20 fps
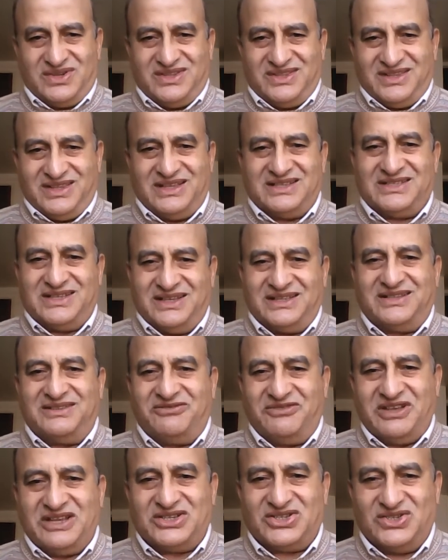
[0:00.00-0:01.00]
That's it.
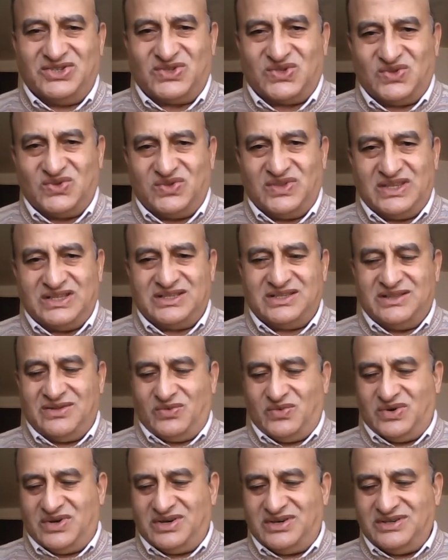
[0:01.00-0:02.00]
Fashion show, that's the
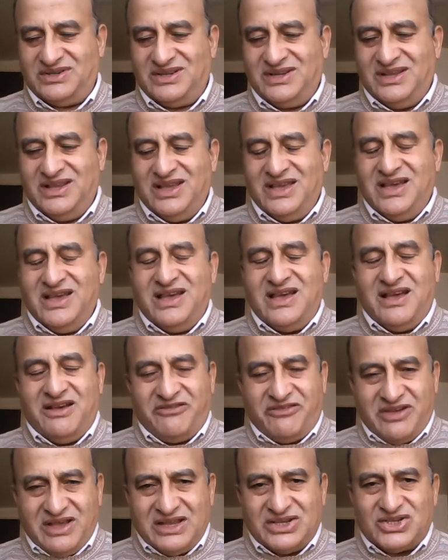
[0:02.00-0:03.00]
word. A
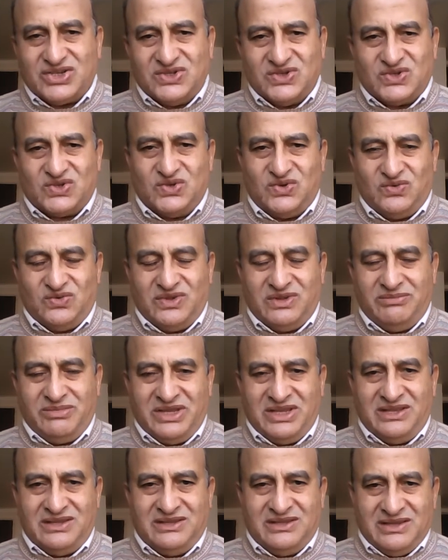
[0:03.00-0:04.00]
fashion show will
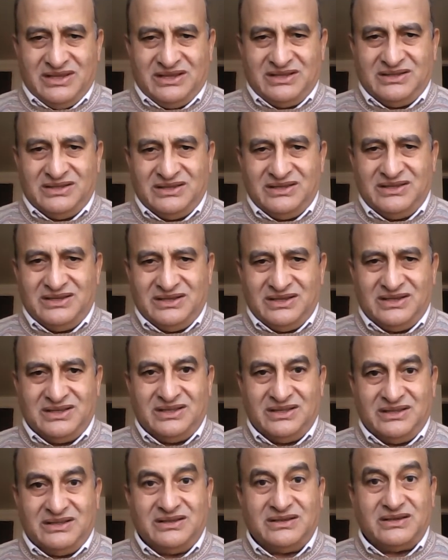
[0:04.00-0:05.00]
be done
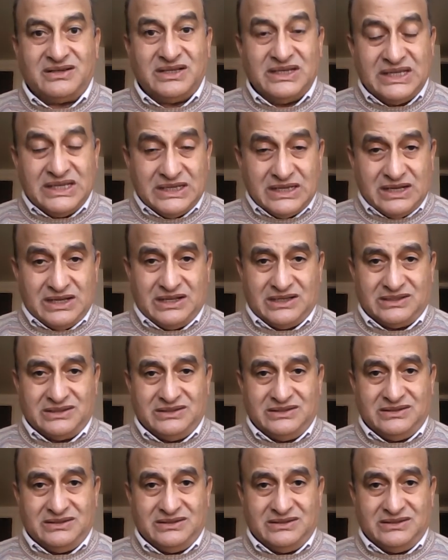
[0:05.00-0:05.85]
in Riyadh.